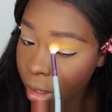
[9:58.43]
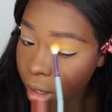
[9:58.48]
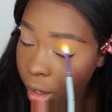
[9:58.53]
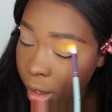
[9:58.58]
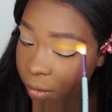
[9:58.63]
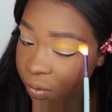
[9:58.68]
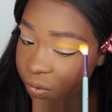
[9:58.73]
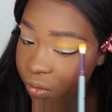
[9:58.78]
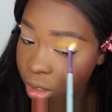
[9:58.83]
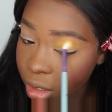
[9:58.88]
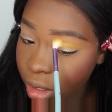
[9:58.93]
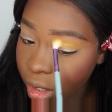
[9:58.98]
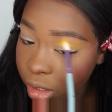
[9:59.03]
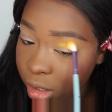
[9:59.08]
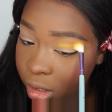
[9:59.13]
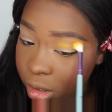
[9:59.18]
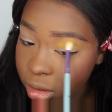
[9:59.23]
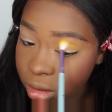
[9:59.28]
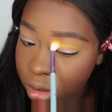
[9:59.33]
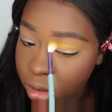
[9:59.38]
I feel
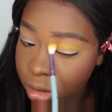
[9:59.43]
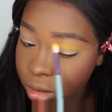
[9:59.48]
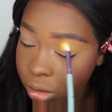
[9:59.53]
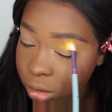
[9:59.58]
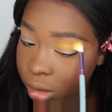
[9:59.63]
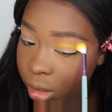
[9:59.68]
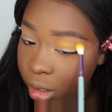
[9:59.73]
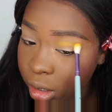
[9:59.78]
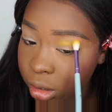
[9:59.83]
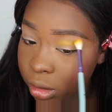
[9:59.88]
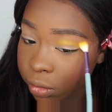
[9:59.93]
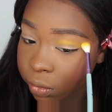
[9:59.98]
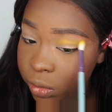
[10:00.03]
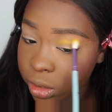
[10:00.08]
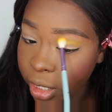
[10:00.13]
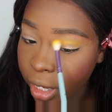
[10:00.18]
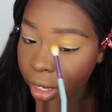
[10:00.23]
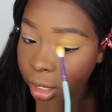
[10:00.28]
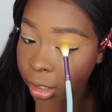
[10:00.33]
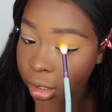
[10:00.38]
like it's still kind of
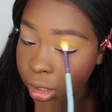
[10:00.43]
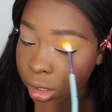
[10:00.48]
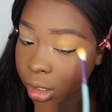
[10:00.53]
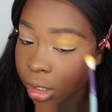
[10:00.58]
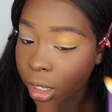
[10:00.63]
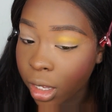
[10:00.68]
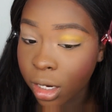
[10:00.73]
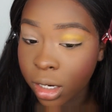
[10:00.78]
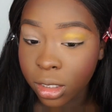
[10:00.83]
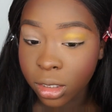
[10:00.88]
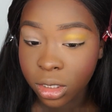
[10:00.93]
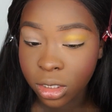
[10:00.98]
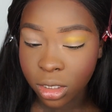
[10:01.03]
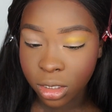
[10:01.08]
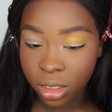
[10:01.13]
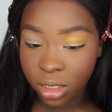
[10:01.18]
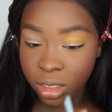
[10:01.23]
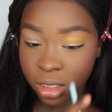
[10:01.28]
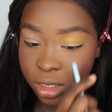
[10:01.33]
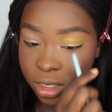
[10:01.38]
tacky and it's
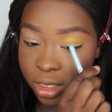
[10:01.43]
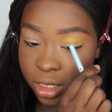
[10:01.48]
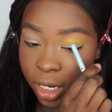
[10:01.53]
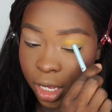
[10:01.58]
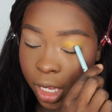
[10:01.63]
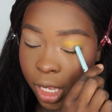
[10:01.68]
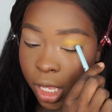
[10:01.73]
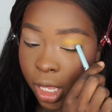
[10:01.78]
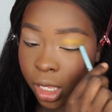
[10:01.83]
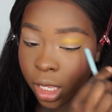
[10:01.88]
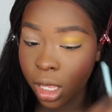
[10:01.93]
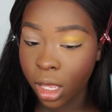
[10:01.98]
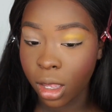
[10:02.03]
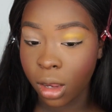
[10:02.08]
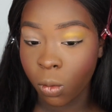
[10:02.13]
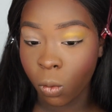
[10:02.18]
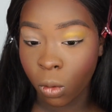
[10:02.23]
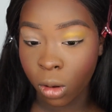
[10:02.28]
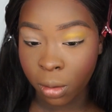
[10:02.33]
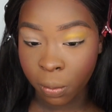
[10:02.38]
just staying
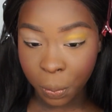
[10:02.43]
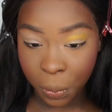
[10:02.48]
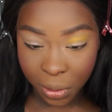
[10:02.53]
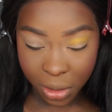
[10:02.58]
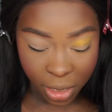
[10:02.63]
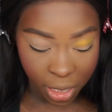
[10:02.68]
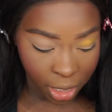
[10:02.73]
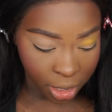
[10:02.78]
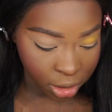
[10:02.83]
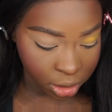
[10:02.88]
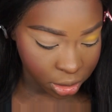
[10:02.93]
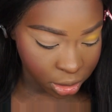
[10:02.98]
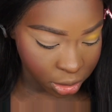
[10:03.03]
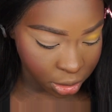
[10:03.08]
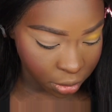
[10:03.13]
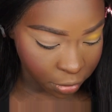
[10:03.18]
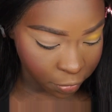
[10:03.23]
in one place.